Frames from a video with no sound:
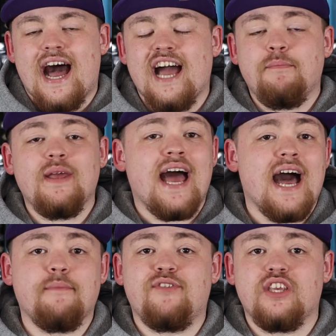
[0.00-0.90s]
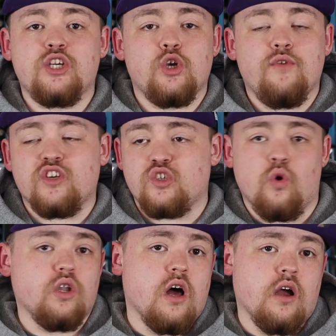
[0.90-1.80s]
I've been hyped for this shoe for
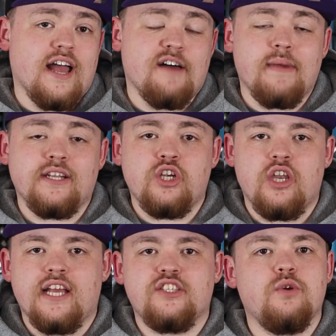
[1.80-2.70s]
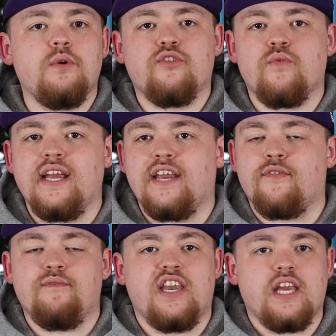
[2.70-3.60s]
so long. I've mentioned it in two or three
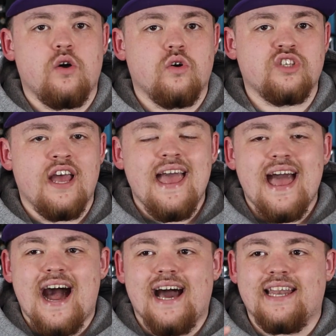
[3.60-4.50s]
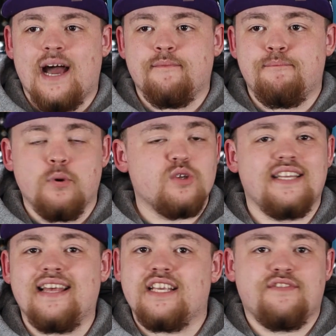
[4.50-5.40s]
different videos and I'm
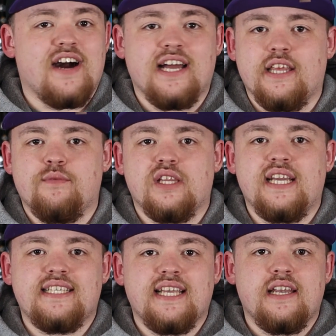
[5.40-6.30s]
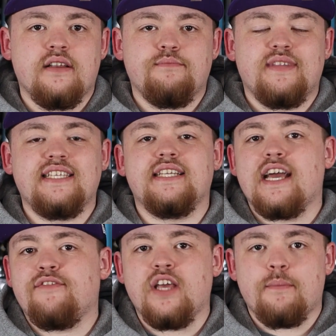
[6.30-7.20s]
buzzing that it's finally releasing. This is
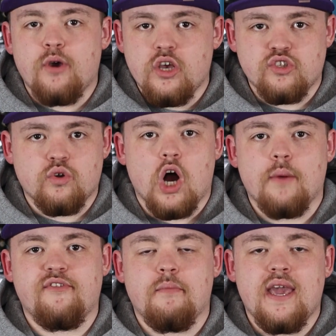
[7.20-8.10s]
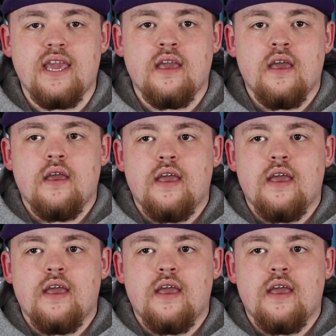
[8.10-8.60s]
definitely a personal cop for me.